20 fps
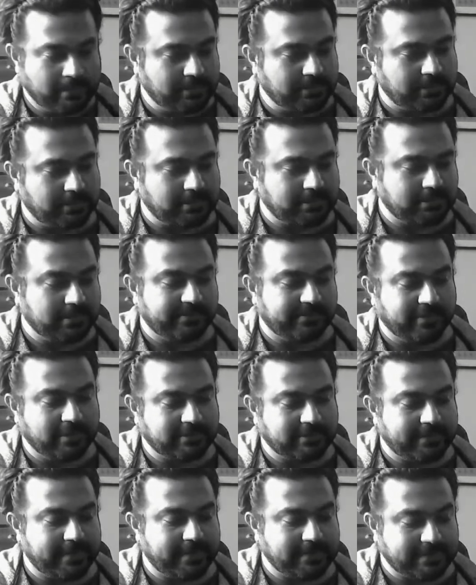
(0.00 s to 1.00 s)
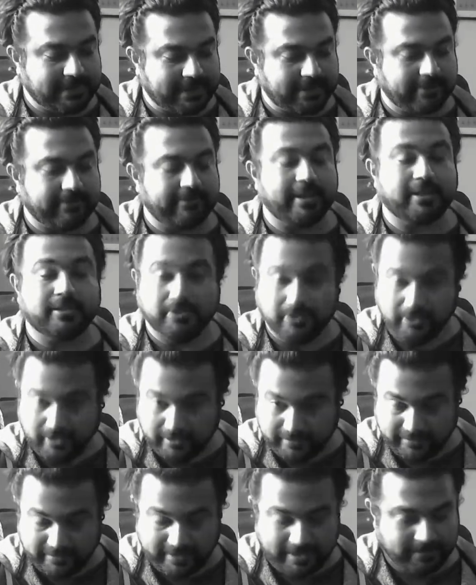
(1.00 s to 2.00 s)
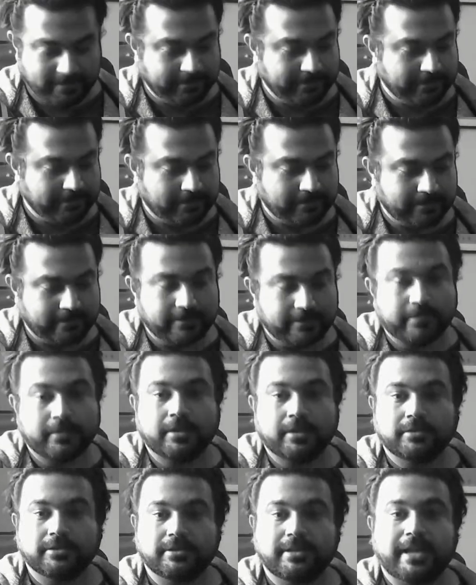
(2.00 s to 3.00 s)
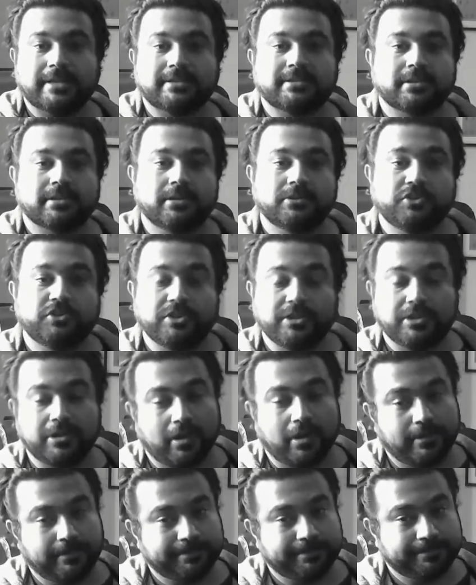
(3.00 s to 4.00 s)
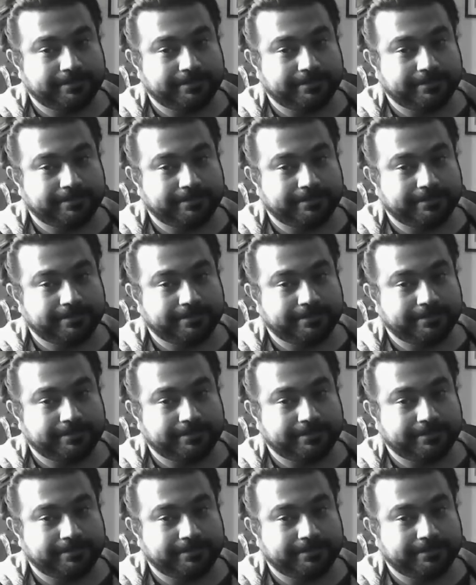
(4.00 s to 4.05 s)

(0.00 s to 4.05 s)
So this is the 1st fret, 2nd fret, 3rd fret. So that's a G chord.